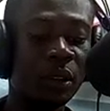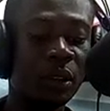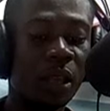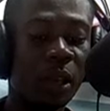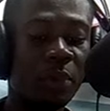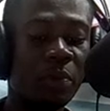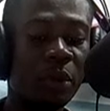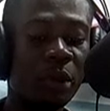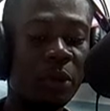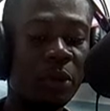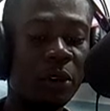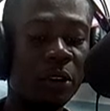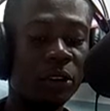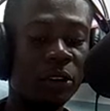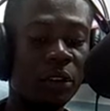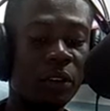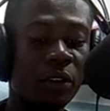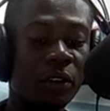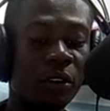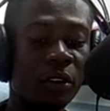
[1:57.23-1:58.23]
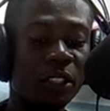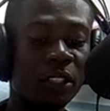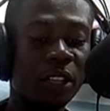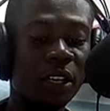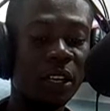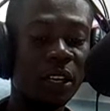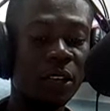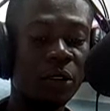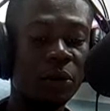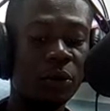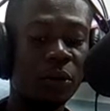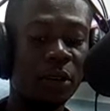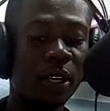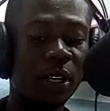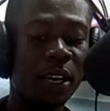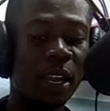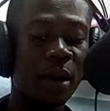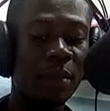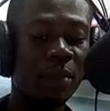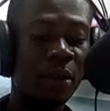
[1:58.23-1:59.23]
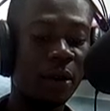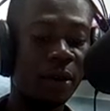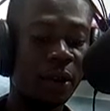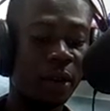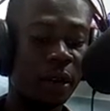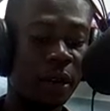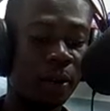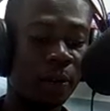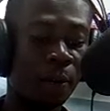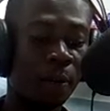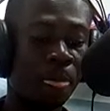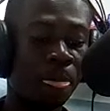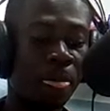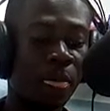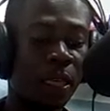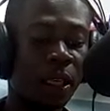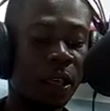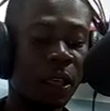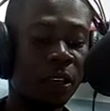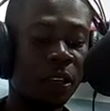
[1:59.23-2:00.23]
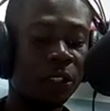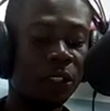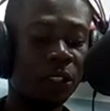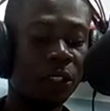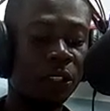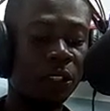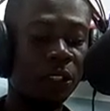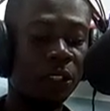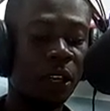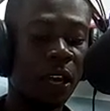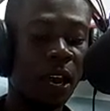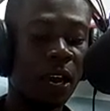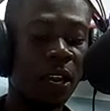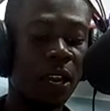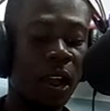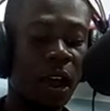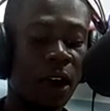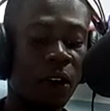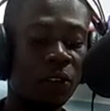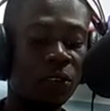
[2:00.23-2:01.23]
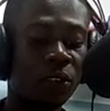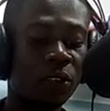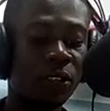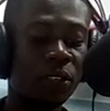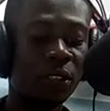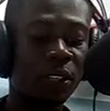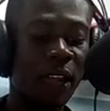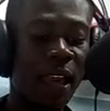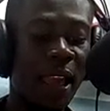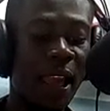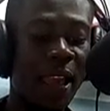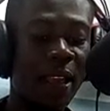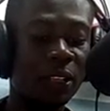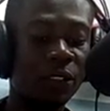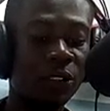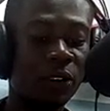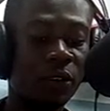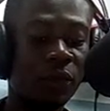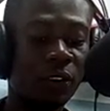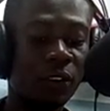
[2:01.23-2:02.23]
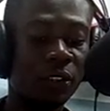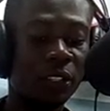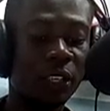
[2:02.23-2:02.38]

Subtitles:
the period of her tenure in Liberia. She announced the end of her